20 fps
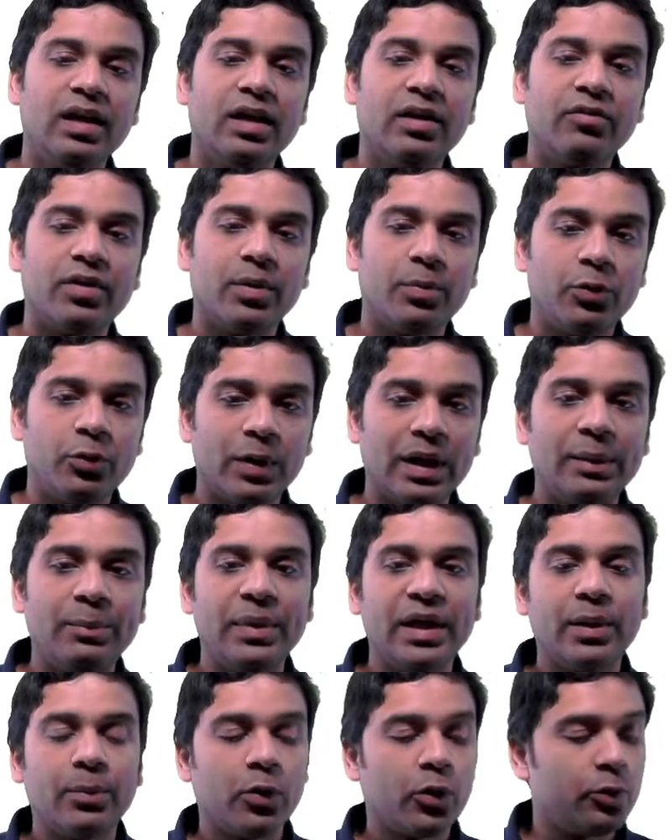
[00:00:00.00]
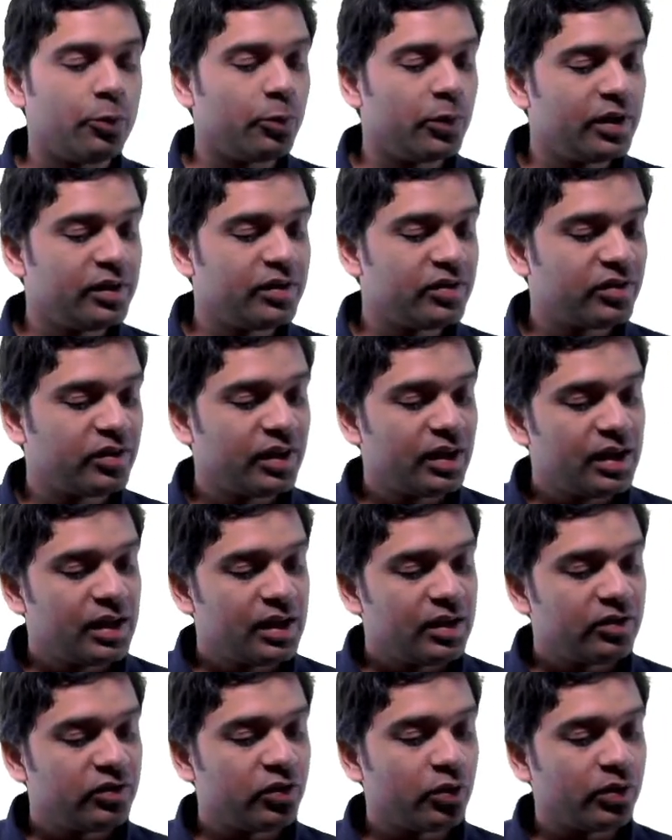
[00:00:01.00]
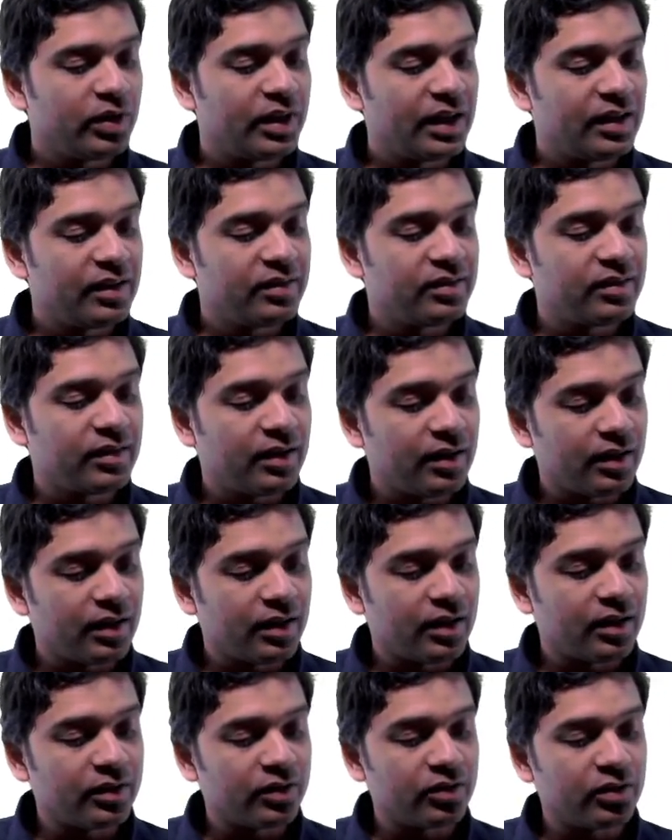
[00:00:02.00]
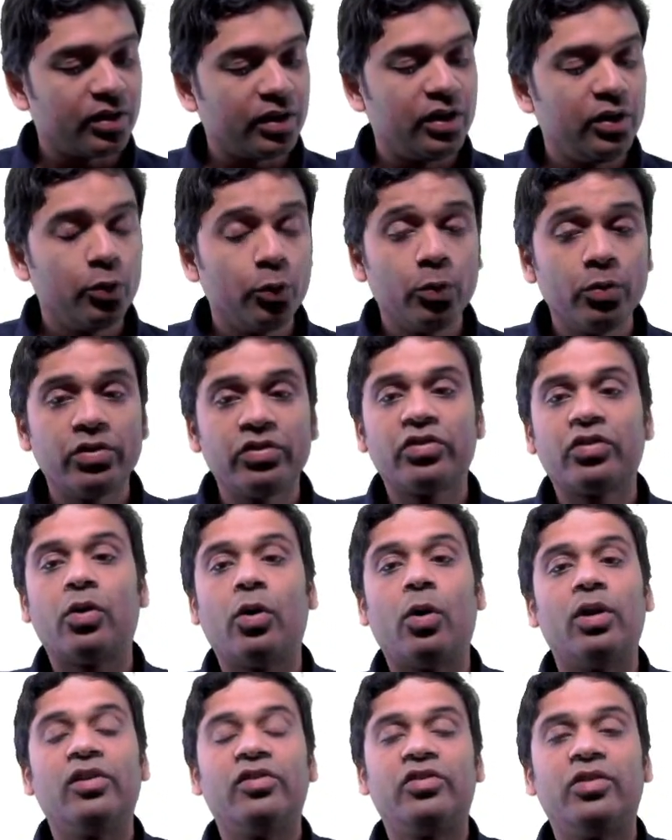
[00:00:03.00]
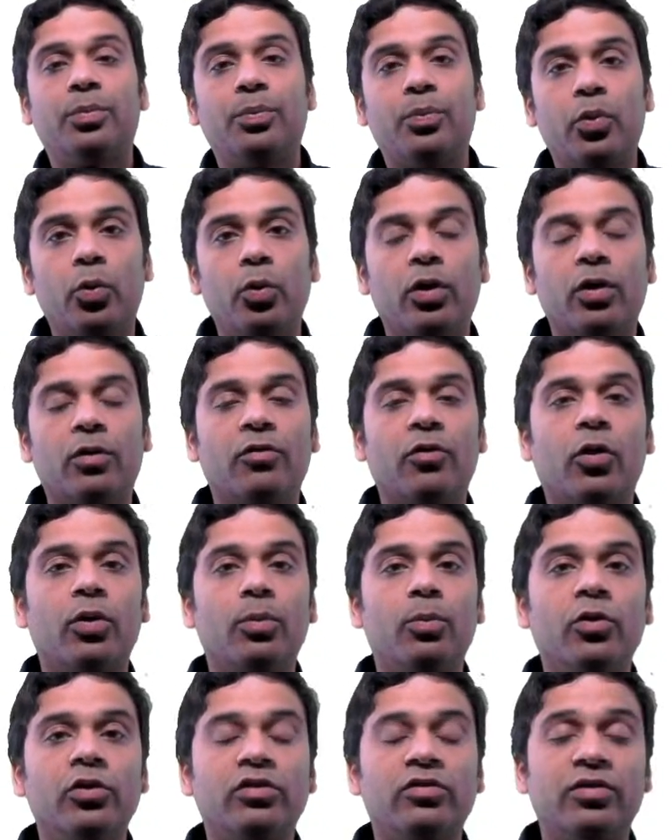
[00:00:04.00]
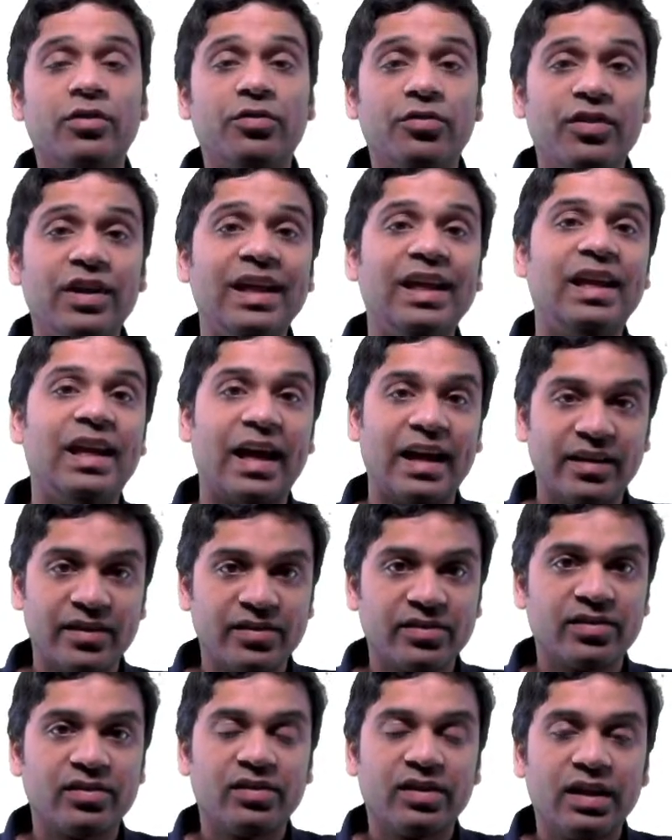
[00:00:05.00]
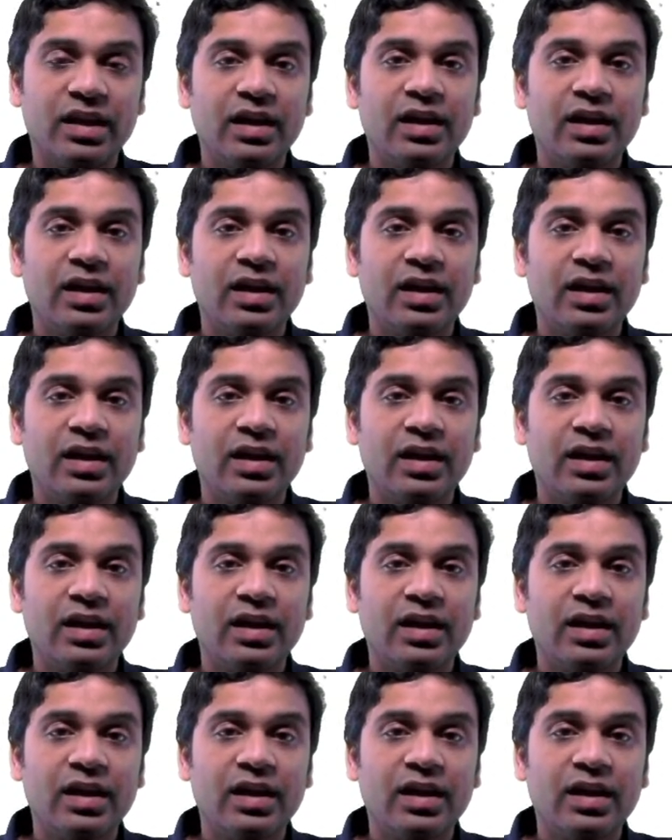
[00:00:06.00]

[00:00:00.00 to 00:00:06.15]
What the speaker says: from 12 p.m. onwards. So there is a huge scholarship pool of almost 50 lakhs.